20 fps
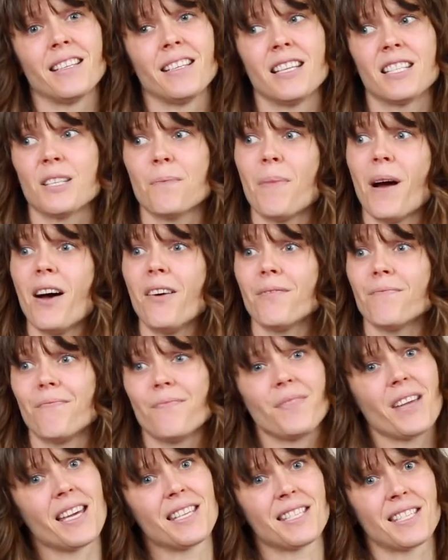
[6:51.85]
It's about
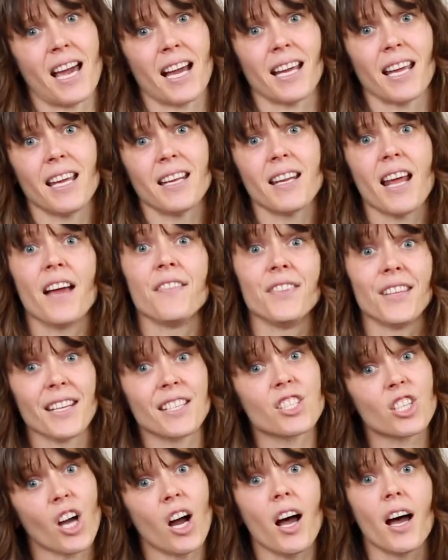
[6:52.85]
a second and then
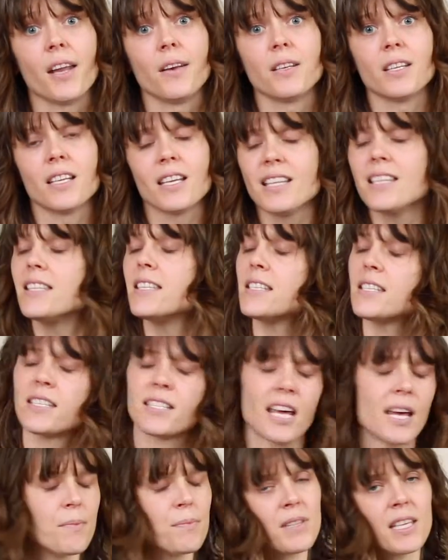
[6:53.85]
it's gone.
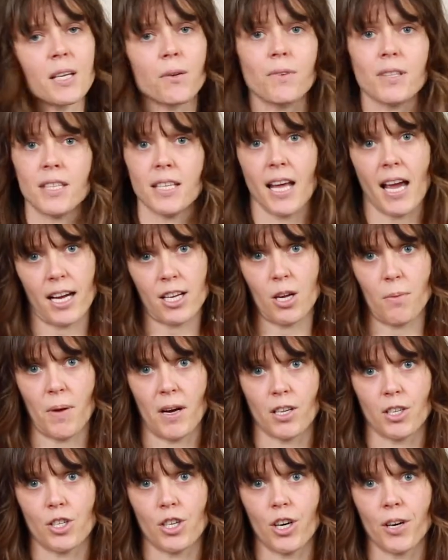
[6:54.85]
Same thing with the
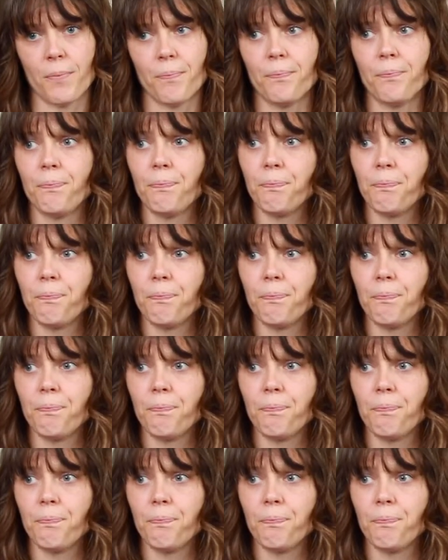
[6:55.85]
acupuncture.